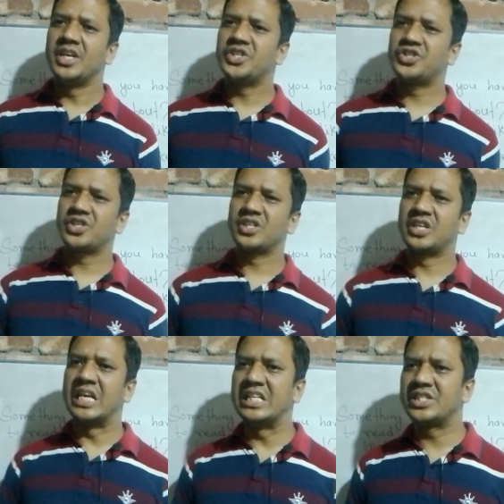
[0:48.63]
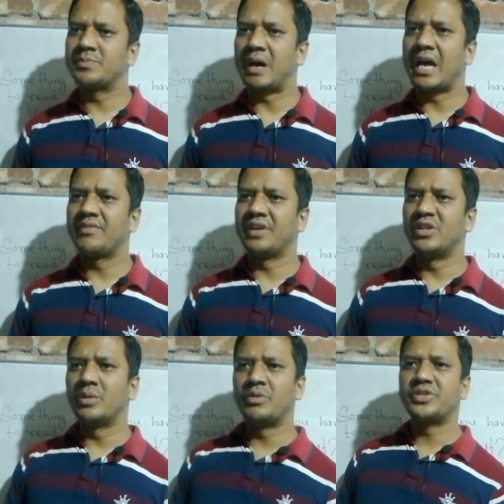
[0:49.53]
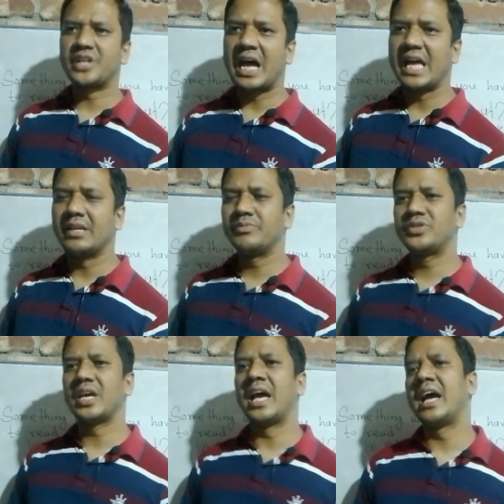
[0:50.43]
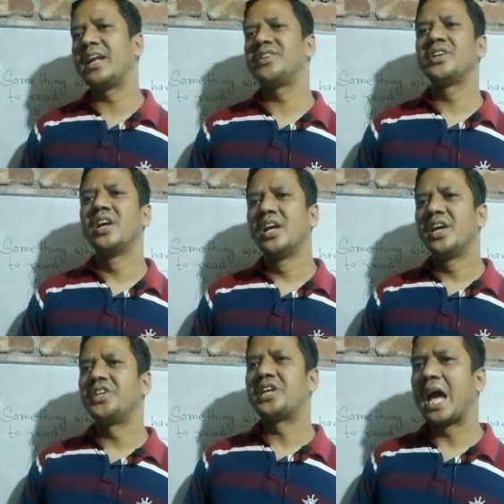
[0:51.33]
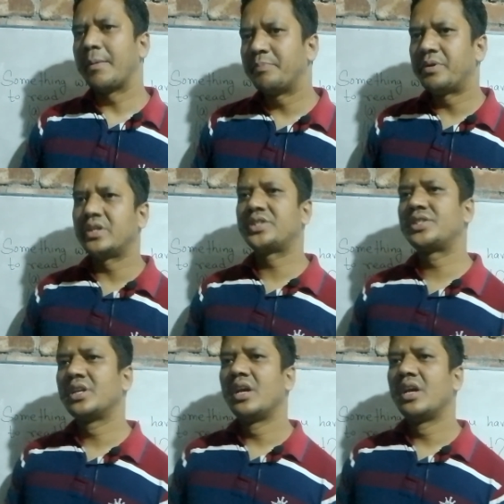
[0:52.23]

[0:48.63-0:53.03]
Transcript: It kills my valuable times and it hampers